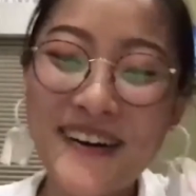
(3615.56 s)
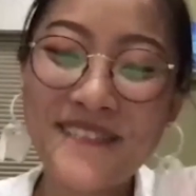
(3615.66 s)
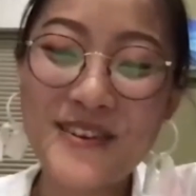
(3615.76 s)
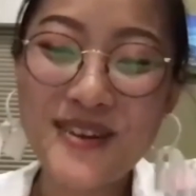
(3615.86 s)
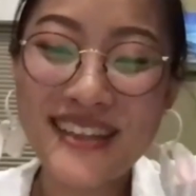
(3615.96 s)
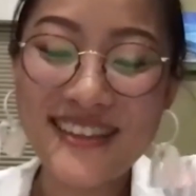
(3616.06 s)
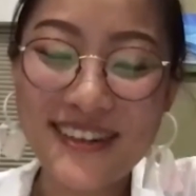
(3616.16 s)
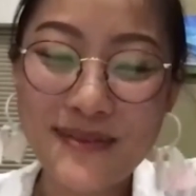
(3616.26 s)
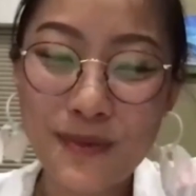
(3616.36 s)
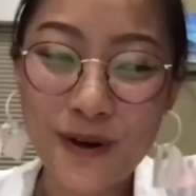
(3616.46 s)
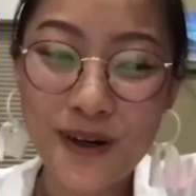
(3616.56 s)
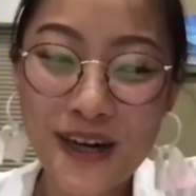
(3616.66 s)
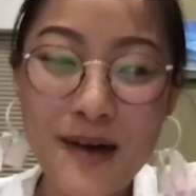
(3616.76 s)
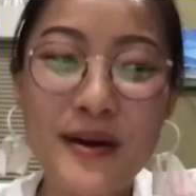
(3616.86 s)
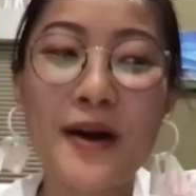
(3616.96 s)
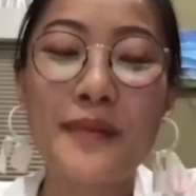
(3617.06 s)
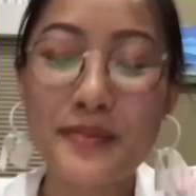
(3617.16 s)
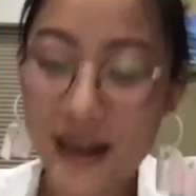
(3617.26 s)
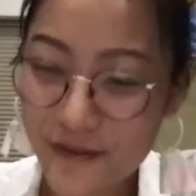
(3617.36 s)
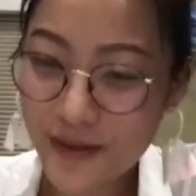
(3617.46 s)
You can learn more about my
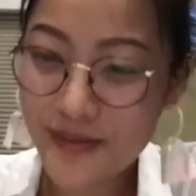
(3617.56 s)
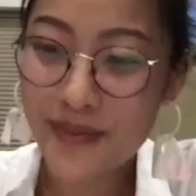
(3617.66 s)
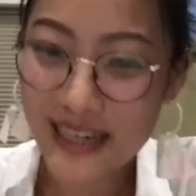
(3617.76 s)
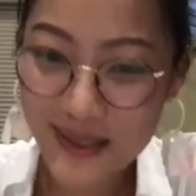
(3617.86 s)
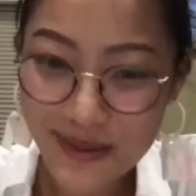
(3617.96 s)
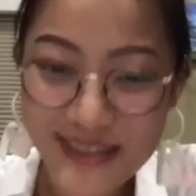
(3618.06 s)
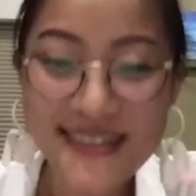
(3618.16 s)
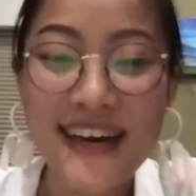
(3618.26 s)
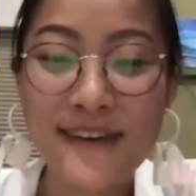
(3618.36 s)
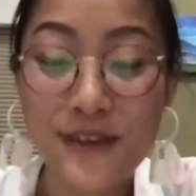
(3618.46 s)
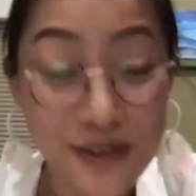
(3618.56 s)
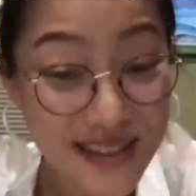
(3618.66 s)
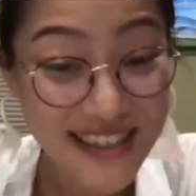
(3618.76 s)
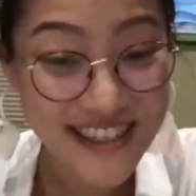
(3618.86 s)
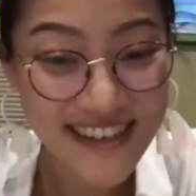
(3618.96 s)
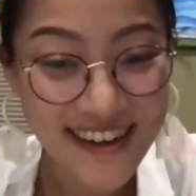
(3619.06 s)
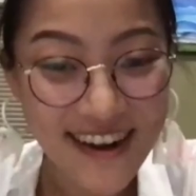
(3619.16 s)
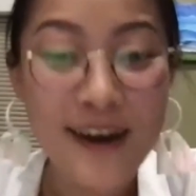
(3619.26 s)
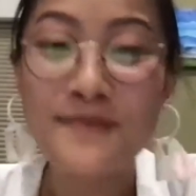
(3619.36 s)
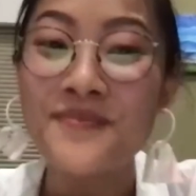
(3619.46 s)
platform and my experience at
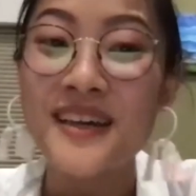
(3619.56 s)
votelucyshen.com.